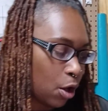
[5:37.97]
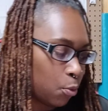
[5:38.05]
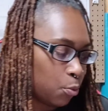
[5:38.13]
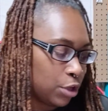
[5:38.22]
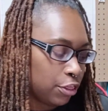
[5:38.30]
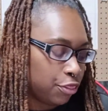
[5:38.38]

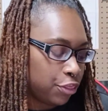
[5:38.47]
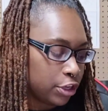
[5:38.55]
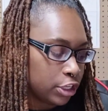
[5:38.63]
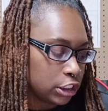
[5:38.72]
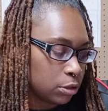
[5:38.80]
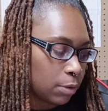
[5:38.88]
with
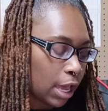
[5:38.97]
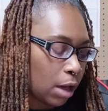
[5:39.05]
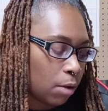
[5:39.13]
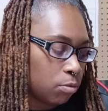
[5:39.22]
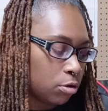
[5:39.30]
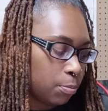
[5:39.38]
this one, I
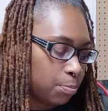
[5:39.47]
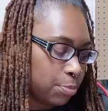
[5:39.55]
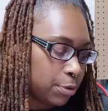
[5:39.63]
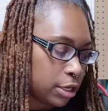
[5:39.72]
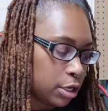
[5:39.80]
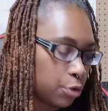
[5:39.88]
will
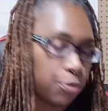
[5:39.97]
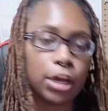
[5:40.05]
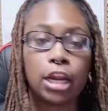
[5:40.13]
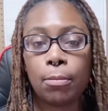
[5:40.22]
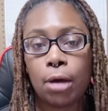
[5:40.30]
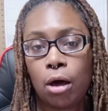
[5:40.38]
be
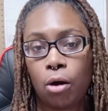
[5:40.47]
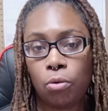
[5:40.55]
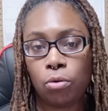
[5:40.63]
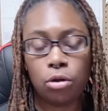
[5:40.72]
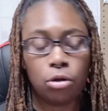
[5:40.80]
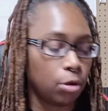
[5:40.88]
creating my own
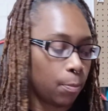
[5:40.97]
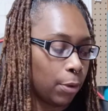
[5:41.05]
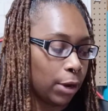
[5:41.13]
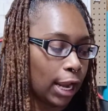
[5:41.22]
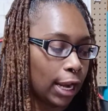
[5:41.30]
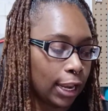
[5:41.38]
look, but
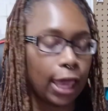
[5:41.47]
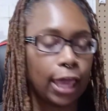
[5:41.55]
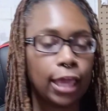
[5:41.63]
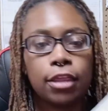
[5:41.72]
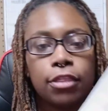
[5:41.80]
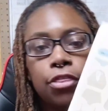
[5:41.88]
I like
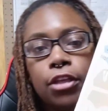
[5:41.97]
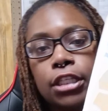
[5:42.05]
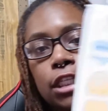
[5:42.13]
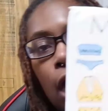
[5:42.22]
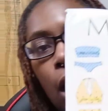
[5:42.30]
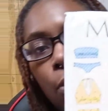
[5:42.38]
the top